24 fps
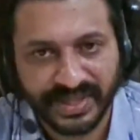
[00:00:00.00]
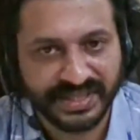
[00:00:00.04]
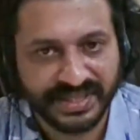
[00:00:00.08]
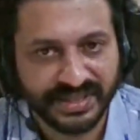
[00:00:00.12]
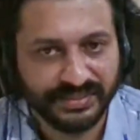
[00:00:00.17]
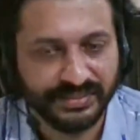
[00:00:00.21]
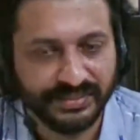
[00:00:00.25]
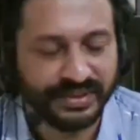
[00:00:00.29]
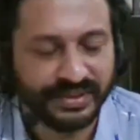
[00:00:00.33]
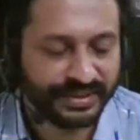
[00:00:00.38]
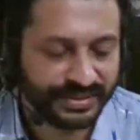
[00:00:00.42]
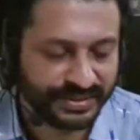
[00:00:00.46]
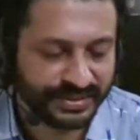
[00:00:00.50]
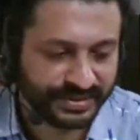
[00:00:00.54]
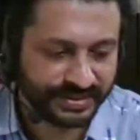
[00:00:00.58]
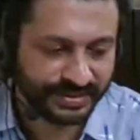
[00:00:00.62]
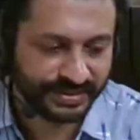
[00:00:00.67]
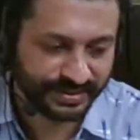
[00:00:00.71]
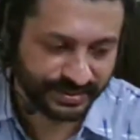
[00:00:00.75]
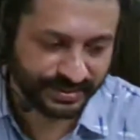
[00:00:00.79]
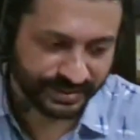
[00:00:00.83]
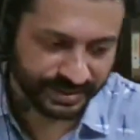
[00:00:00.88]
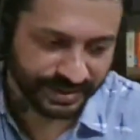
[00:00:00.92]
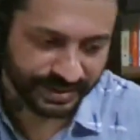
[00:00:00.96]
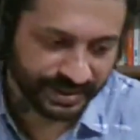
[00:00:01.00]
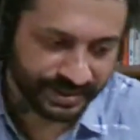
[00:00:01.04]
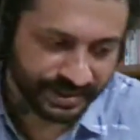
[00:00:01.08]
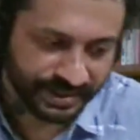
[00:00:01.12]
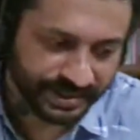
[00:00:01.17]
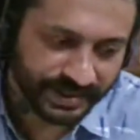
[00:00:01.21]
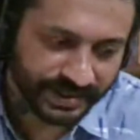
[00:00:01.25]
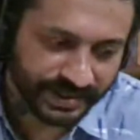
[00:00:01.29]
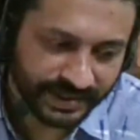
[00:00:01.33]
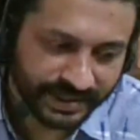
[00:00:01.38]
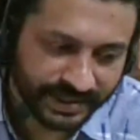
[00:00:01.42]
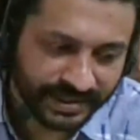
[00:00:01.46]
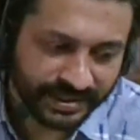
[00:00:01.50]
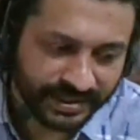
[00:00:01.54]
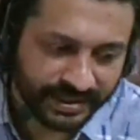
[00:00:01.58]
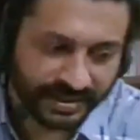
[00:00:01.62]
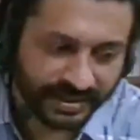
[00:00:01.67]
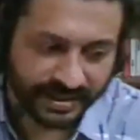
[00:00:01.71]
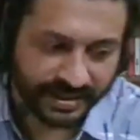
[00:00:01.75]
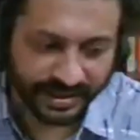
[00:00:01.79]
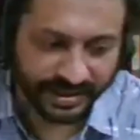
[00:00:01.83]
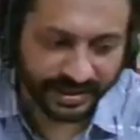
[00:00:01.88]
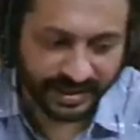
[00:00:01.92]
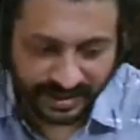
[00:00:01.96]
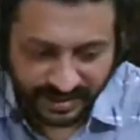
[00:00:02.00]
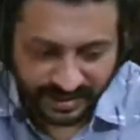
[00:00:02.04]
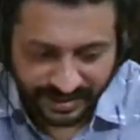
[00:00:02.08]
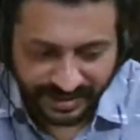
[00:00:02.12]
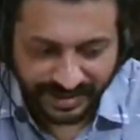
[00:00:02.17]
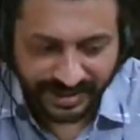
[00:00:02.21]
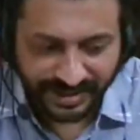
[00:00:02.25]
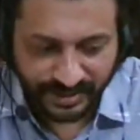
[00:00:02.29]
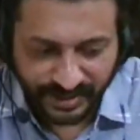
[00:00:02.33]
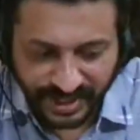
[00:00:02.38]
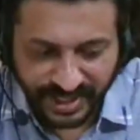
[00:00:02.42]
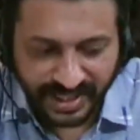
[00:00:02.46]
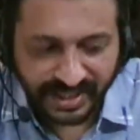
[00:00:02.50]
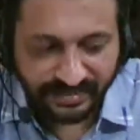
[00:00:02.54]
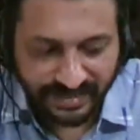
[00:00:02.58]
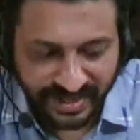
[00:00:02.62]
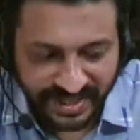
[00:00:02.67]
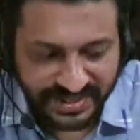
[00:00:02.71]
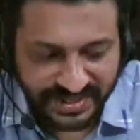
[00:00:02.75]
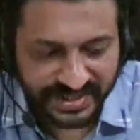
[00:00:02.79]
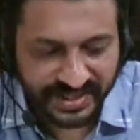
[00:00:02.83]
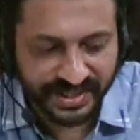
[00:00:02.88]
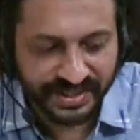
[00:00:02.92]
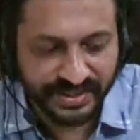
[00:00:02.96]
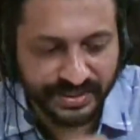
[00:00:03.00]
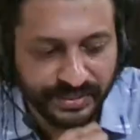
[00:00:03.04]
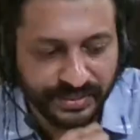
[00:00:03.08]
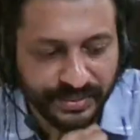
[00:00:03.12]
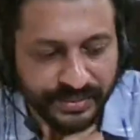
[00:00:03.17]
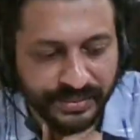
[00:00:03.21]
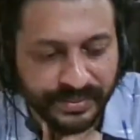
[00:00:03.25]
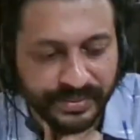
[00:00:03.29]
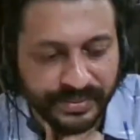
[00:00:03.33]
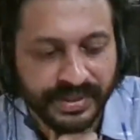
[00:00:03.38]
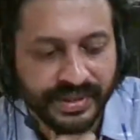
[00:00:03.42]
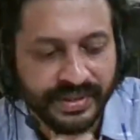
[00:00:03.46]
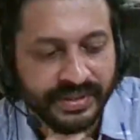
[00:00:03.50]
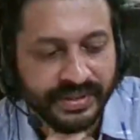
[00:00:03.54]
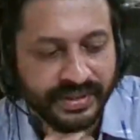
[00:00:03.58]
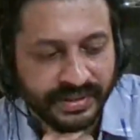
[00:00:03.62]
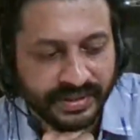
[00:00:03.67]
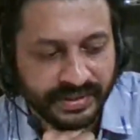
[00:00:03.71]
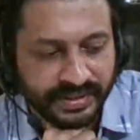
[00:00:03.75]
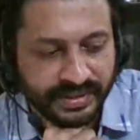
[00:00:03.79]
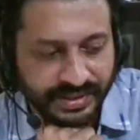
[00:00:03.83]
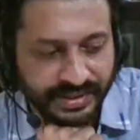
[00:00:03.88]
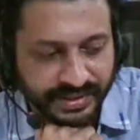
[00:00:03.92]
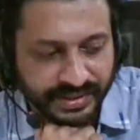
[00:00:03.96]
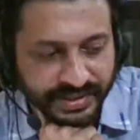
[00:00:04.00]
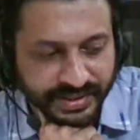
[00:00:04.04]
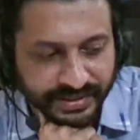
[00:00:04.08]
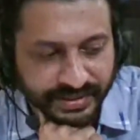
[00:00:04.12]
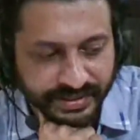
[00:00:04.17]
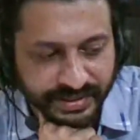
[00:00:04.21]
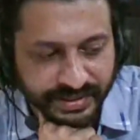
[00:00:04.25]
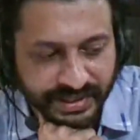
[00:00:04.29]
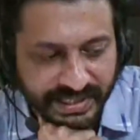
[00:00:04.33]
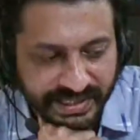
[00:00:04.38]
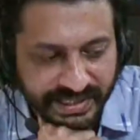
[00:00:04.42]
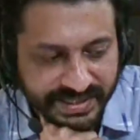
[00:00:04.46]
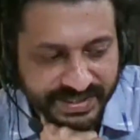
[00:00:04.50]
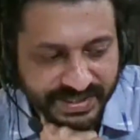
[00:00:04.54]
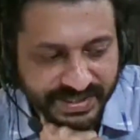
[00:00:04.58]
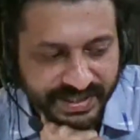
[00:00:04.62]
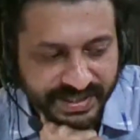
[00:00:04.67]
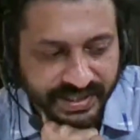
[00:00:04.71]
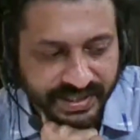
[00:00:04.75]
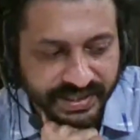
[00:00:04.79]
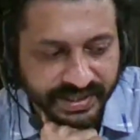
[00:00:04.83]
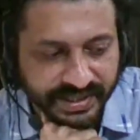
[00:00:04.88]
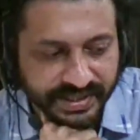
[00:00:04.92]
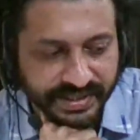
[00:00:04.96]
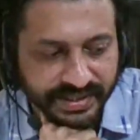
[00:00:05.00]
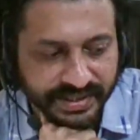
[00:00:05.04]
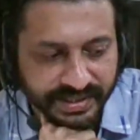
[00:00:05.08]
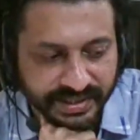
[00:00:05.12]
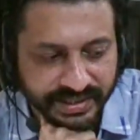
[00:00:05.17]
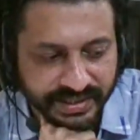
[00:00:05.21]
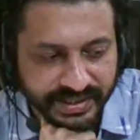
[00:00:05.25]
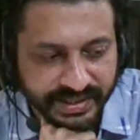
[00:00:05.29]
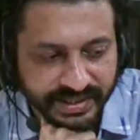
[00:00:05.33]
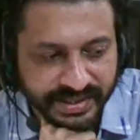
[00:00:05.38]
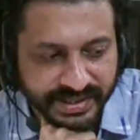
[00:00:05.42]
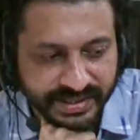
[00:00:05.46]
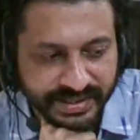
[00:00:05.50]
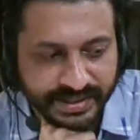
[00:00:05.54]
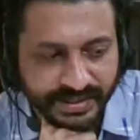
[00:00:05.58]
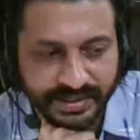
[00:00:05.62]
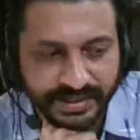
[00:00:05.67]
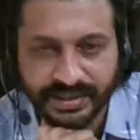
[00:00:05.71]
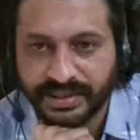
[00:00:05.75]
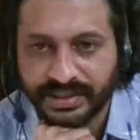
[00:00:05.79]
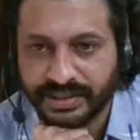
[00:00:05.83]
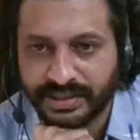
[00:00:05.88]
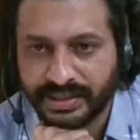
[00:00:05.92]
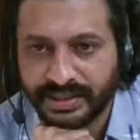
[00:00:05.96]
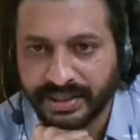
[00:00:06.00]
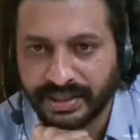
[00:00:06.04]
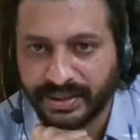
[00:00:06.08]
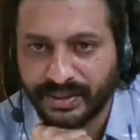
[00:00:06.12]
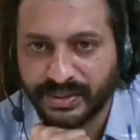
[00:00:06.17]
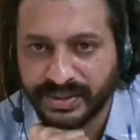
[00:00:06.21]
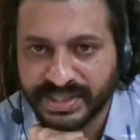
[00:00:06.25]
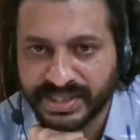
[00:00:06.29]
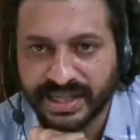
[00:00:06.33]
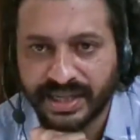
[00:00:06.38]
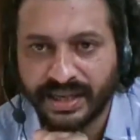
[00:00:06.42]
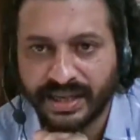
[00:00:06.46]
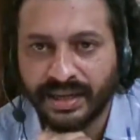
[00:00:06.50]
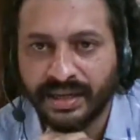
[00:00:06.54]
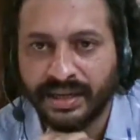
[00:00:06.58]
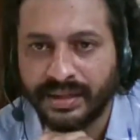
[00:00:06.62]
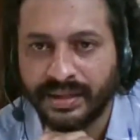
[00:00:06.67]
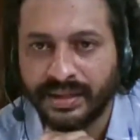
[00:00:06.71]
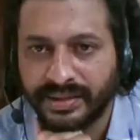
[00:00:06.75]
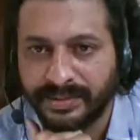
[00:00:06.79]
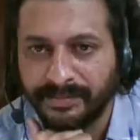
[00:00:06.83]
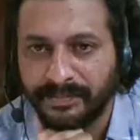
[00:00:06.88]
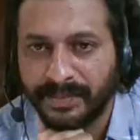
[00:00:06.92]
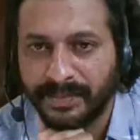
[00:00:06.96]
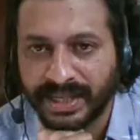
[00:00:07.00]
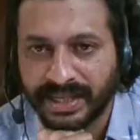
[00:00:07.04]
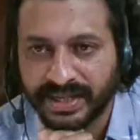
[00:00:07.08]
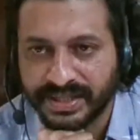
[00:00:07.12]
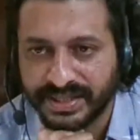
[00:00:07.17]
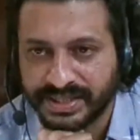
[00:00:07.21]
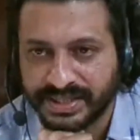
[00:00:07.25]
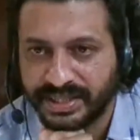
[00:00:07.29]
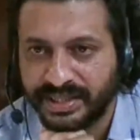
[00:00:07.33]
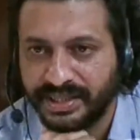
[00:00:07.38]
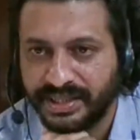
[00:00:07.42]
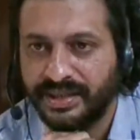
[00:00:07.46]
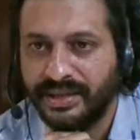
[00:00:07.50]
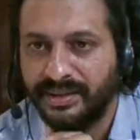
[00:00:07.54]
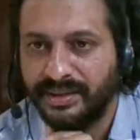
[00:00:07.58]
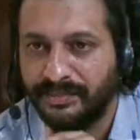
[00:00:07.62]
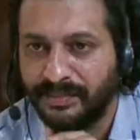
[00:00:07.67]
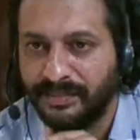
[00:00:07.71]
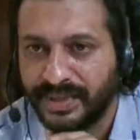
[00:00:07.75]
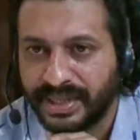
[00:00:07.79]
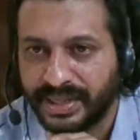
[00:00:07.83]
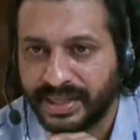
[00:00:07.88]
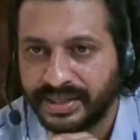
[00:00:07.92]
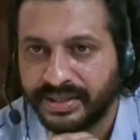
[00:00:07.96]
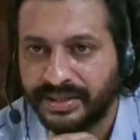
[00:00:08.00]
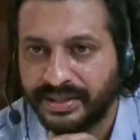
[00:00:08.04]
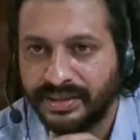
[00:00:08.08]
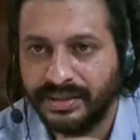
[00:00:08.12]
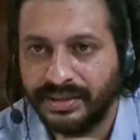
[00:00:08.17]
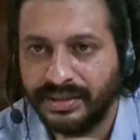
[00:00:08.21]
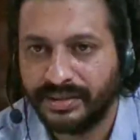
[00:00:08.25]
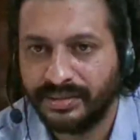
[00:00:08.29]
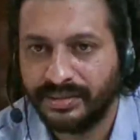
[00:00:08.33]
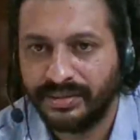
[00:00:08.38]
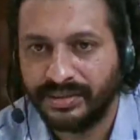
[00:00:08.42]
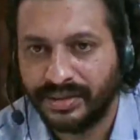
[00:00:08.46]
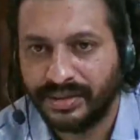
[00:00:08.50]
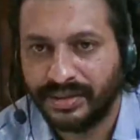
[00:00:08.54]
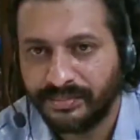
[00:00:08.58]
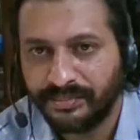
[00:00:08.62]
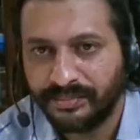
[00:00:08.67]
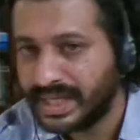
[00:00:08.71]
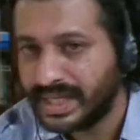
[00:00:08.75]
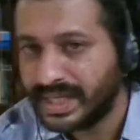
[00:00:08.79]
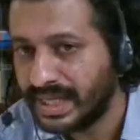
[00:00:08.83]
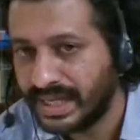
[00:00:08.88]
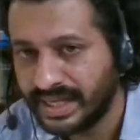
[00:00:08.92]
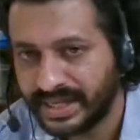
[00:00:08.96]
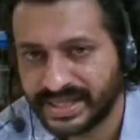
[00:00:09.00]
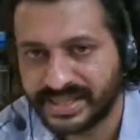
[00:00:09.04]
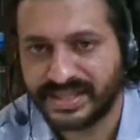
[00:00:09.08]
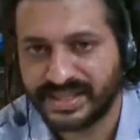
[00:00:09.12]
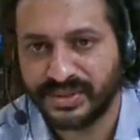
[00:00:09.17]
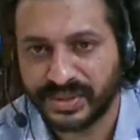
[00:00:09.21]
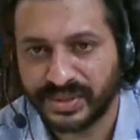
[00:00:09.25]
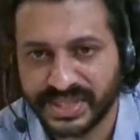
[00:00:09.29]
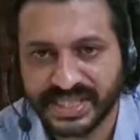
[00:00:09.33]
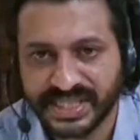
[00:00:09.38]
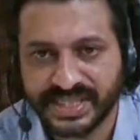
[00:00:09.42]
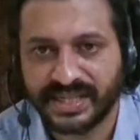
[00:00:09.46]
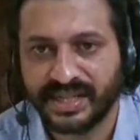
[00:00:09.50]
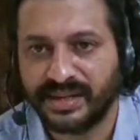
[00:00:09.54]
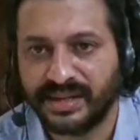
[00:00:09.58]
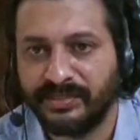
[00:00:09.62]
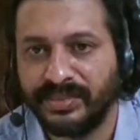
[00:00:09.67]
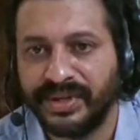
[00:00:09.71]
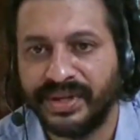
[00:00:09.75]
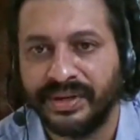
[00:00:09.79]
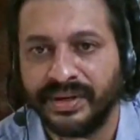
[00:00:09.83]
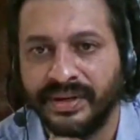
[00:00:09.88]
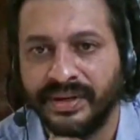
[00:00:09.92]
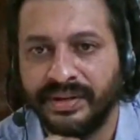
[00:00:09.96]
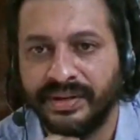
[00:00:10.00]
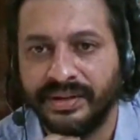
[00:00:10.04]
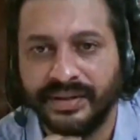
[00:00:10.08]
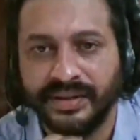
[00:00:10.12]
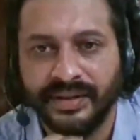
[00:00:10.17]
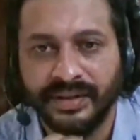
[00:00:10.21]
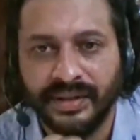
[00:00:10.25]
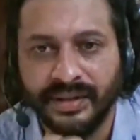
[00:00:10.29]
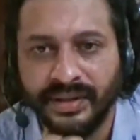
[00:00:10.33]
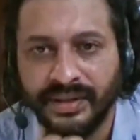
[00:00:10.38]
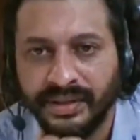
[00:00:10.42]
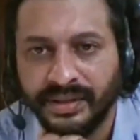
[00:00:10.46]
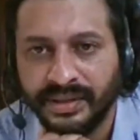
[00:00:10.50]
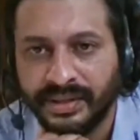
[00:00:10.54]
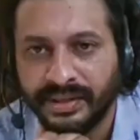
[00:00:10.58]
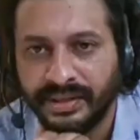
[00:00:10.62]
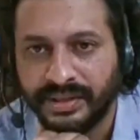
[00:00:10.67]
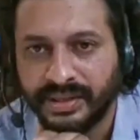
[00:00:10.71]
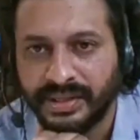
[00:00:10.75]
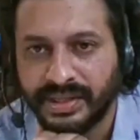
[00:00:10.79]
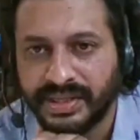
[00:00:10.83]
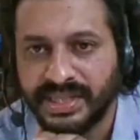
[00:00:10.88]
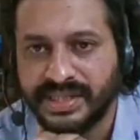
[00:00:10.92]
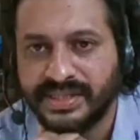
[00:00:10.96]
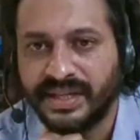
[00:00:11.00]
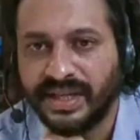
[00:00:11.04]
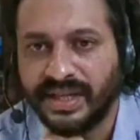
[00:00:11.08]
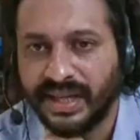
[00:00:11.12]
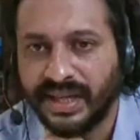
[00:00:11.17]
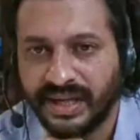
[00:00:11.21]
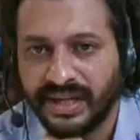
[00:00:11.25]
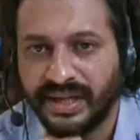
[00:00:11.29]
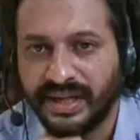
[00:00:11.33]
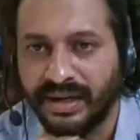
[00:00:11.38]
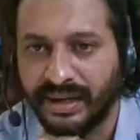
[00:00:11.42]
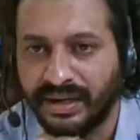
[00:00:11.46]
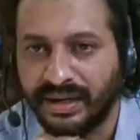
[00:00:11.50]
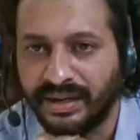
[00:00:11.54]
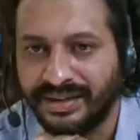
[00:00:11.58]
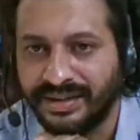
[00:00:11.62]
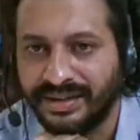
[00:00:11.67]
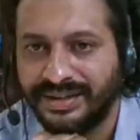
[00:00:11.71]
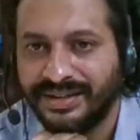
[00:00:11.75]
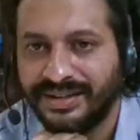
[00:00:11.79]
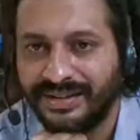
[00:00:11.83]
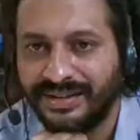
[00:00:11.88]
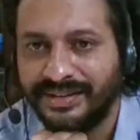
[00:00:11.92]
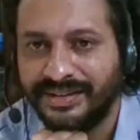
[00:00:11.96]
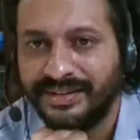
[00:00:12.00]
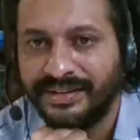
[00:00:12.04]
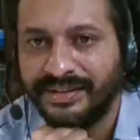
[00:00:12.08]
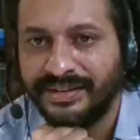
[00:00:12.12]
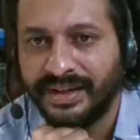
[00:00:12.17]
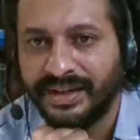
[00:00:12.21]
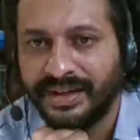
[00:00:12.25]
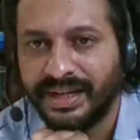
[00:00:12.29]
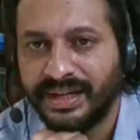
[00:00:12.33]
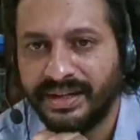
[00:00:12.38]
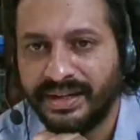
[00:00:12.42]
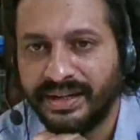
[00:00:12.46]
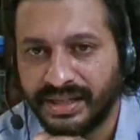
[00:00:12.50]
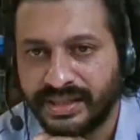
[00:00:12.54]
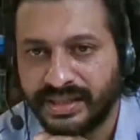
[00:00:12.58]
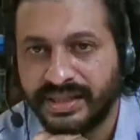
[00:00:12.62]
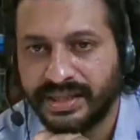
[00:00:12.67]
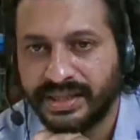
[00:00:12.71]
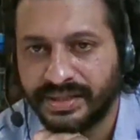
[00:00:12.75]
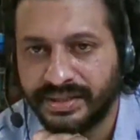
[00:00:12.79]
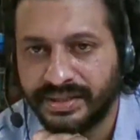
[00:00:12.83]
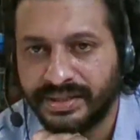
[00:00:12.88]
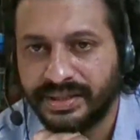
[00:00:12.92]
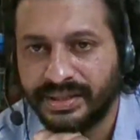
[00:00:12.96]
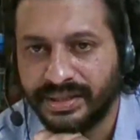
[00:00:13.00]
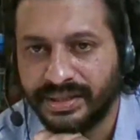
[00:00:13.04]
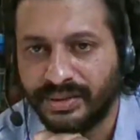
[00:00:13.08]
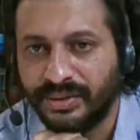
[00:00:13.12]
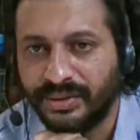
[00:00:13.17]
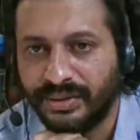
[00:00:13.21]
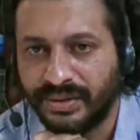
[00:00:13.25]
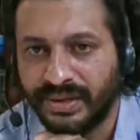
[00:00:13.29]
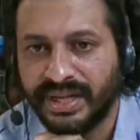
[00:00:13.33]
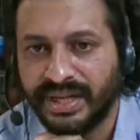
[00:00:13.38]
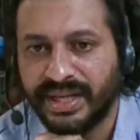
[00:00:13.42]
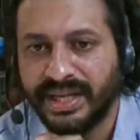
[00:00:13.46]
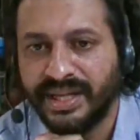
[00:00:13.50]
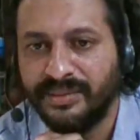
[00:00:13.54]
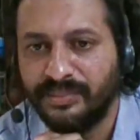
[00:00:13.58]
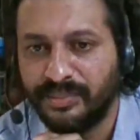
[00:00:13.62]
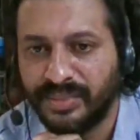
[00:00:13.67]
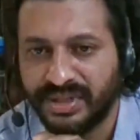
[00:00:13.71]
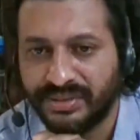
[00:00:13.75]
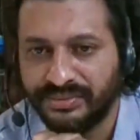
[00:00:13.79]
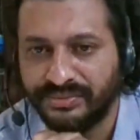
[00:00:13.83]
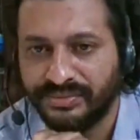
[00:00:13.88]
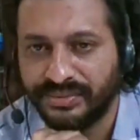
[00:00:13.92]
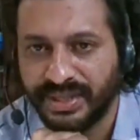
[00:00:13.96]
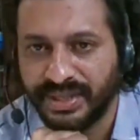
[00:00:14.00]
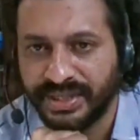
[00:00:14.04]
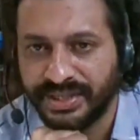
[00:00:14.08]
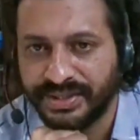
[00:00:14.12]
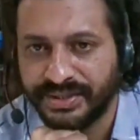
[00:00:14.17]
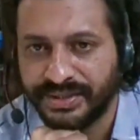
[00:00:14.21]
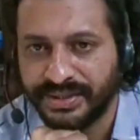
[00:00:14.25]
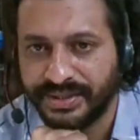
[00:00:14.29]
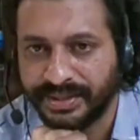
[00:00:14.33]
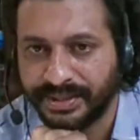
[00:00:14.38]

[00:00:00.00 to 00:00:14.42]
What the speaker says: works, intervention to understand this ecological implication impact, many layers, not just urban, is Alagal. Alagal, that online pamphlet,